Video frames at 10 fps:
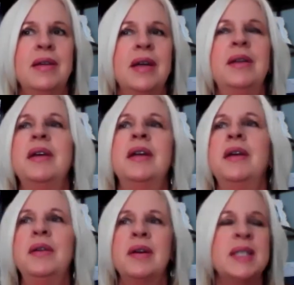in, in
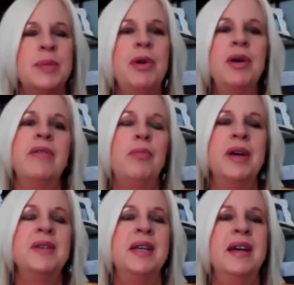a, a spirit of
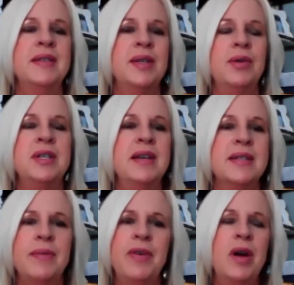embracing uncertainty
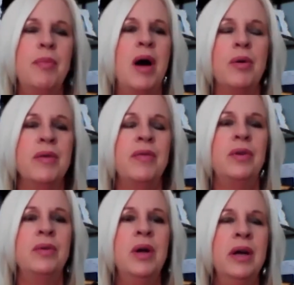it's a very
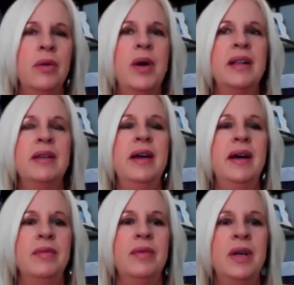powerful way to
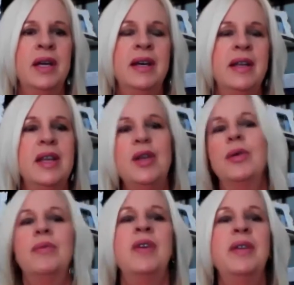live then you
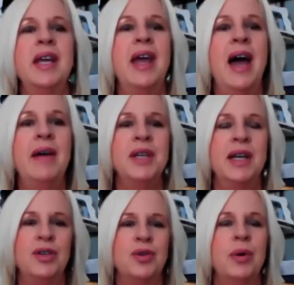don't feel like you have to
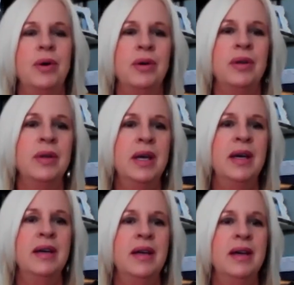control
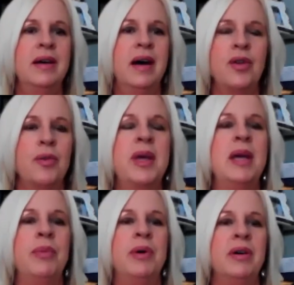other
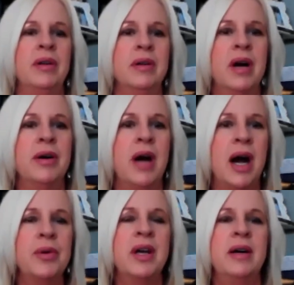people or
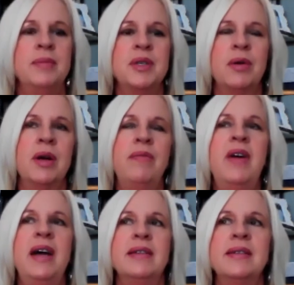outcomes or
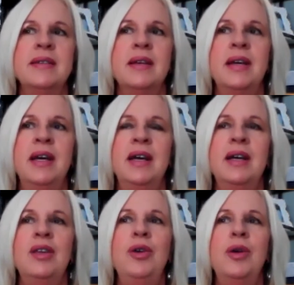events.
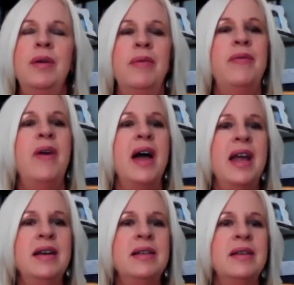You can
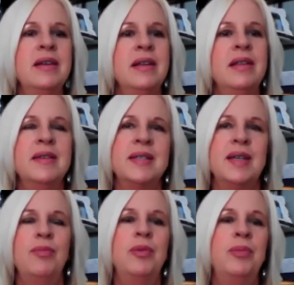find the
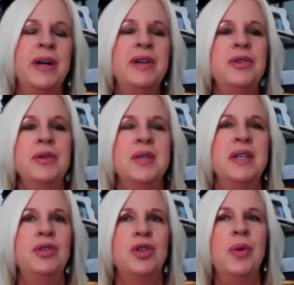simple pleasures
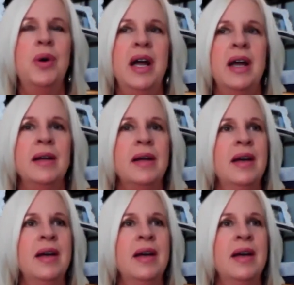and joy